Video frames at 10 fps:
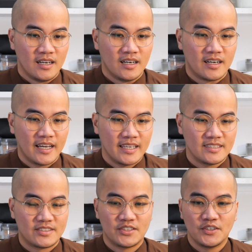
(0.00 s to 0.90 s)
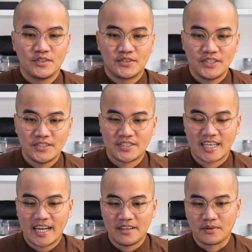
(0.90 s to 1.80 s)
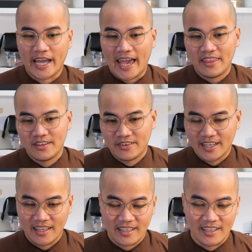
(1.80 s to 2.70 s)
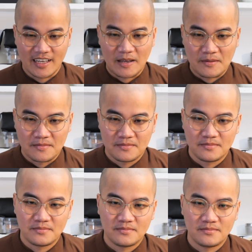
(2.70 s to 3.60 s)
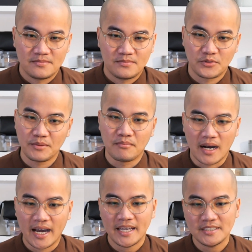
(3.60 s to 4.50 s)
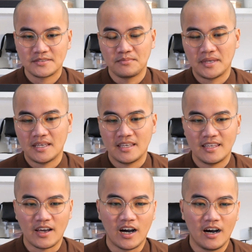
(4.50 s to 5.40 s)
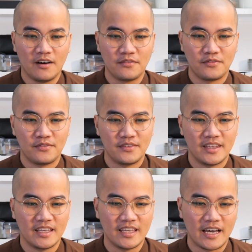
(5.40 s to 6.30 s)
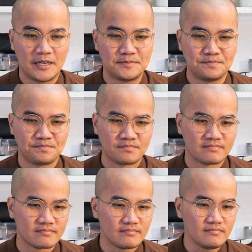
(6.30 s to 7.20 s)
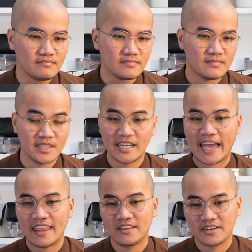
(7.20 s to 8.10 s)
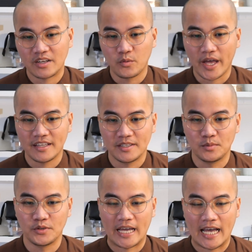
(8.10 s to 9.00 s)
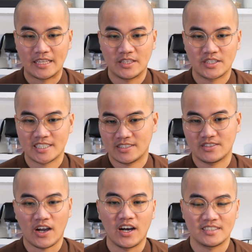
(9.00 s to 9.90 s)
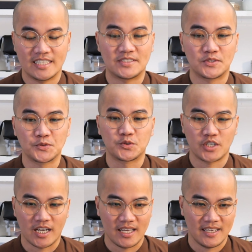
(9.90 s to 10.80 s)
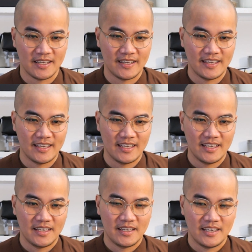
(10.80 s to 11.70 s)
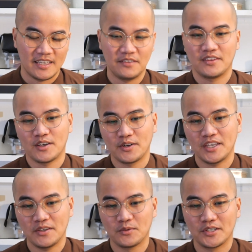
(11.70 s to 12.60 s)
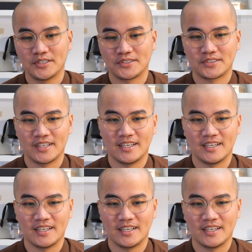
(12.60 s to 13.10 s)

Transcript: All right, so this kind of gathering reminds me of the gathering when the Buddha taught this sutra. Even though he was